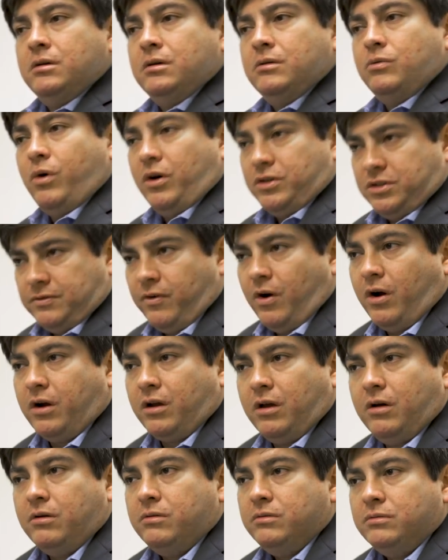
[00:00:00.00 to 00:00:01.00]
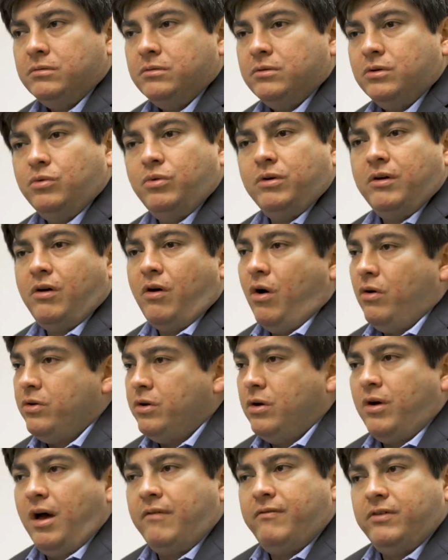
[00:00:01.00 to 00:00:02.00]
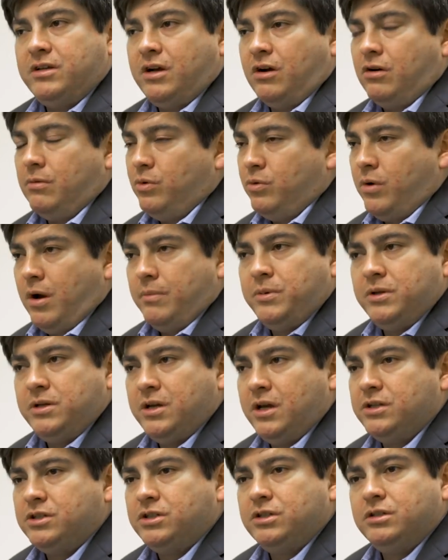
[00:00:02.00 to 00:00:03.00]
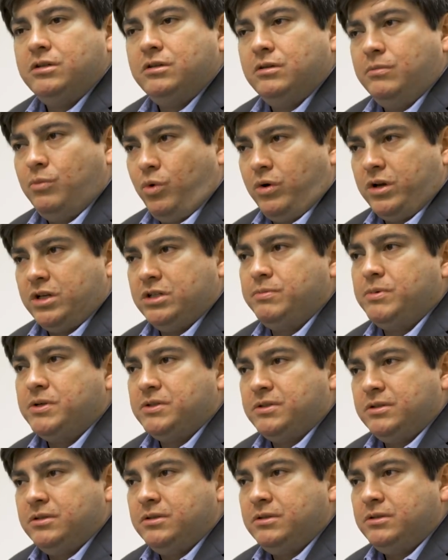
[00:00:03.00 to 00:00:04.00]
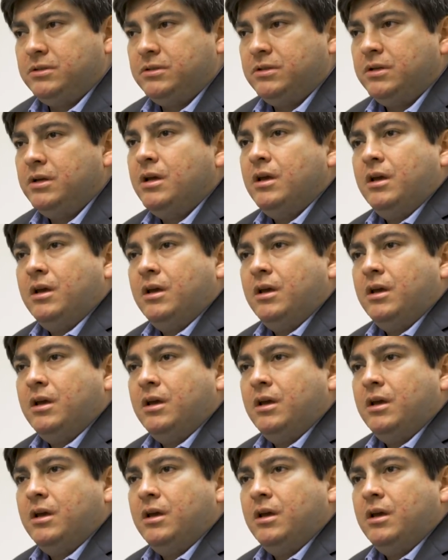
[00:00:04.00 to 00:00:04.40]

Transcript: Wells Fargo, who we all know have a terrible reputation in the mortgage business,